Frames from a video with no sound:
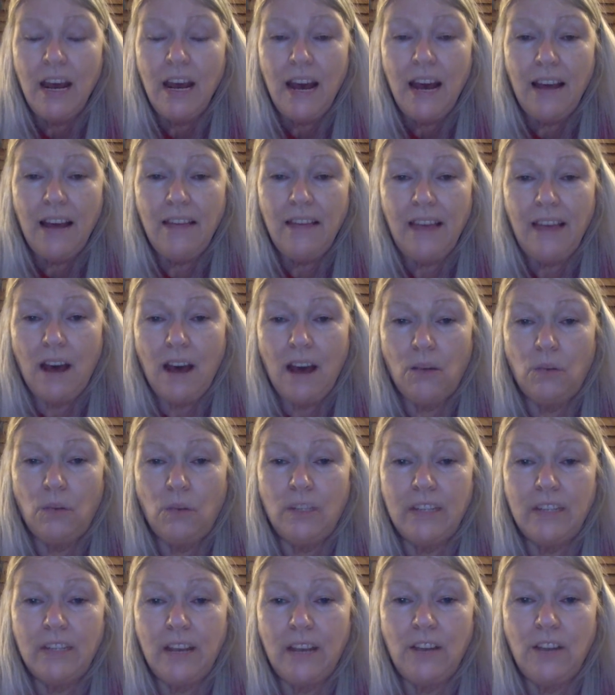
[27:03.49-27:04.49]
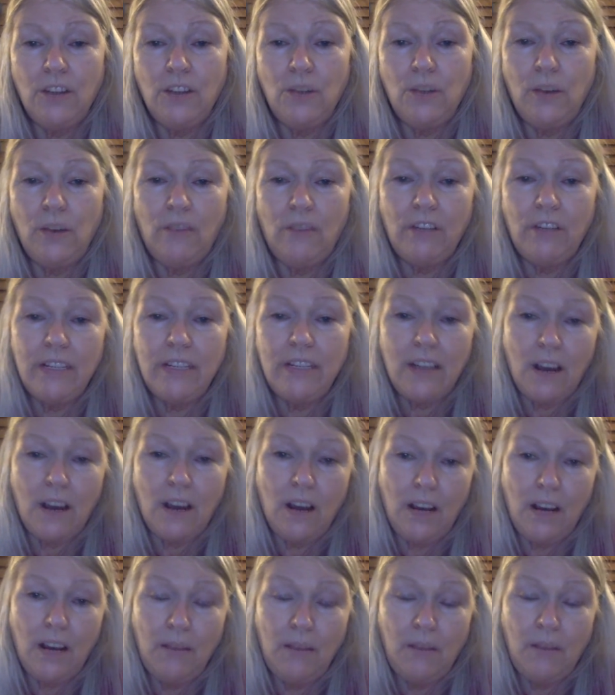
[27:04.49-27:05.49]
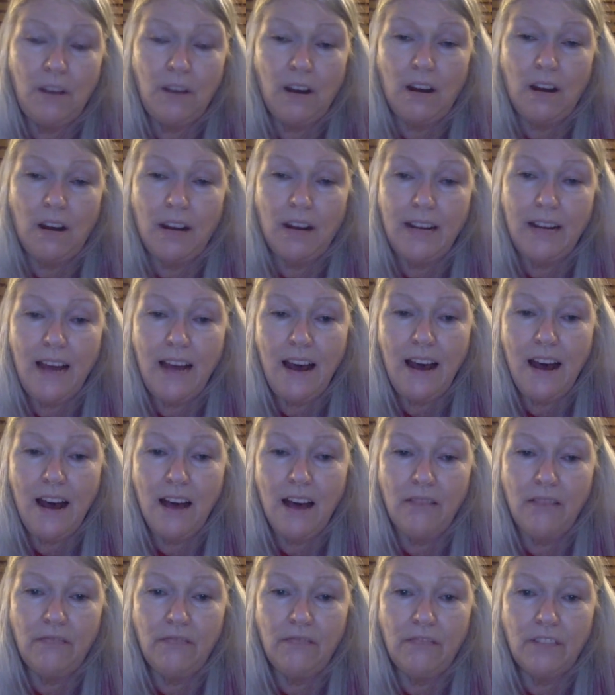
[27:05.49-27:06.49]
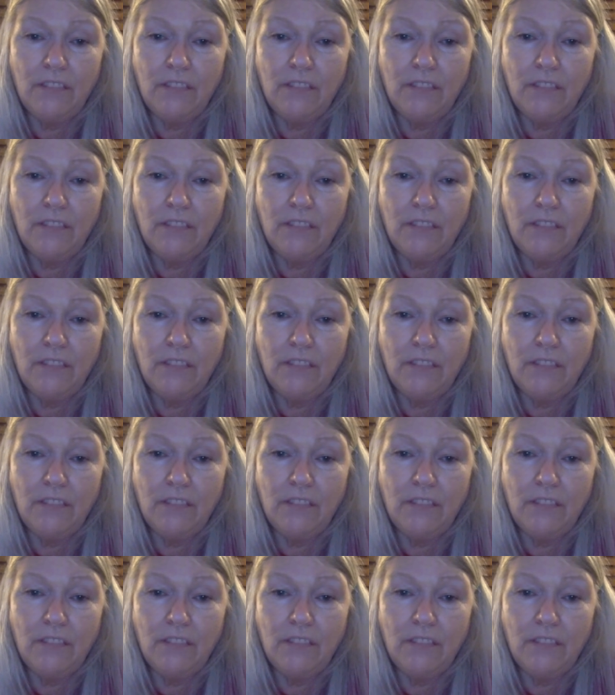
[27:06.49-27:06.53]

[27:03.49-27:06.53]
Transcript: and that will tell you every time I have